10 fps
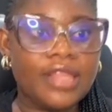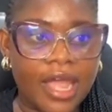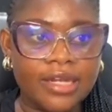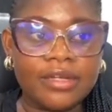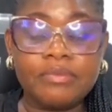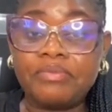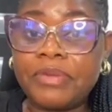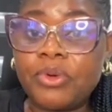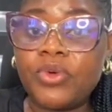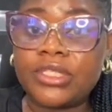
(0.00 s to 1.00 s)
Then
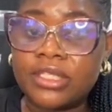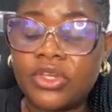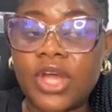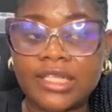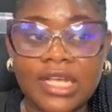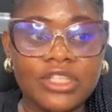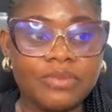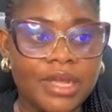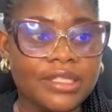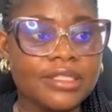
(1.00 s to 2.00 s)
people with secure
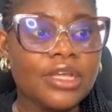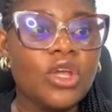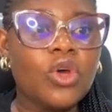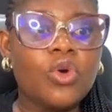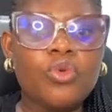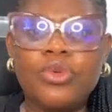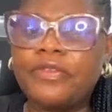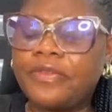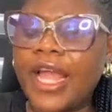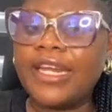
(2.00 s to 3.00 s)
attachment
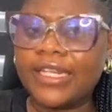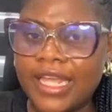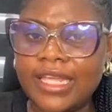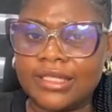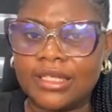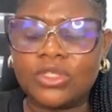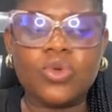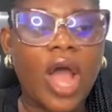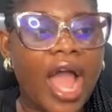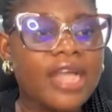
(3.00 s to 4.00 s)
will find it easy
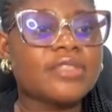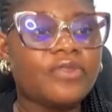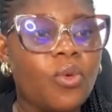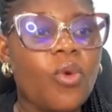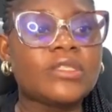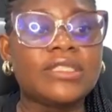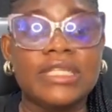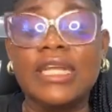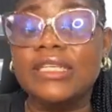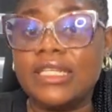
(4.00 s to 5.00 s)
to ask for what
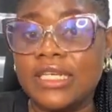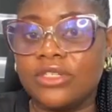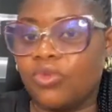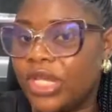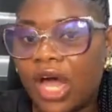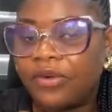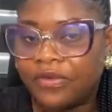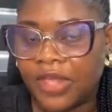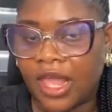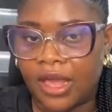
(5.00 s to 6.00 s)
they need
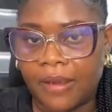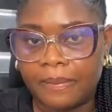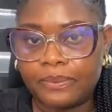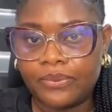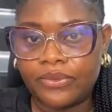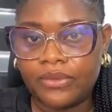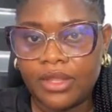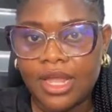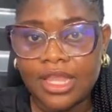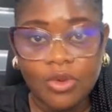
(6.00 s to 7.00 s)
without fear.
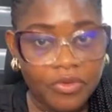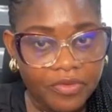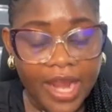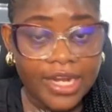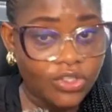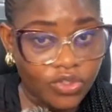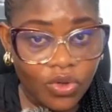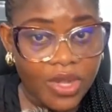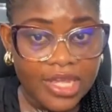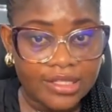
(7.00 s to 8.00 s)
They will find it
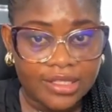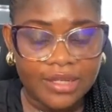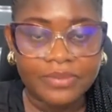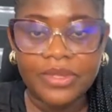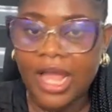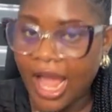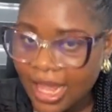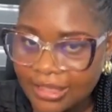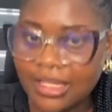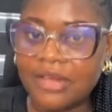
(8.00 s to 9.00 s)
so easy
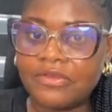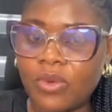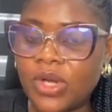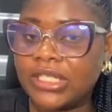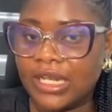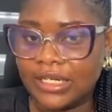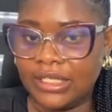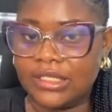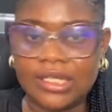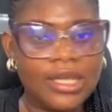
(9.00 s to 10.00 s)
asking for what they
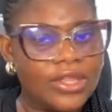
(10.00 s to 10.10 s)
need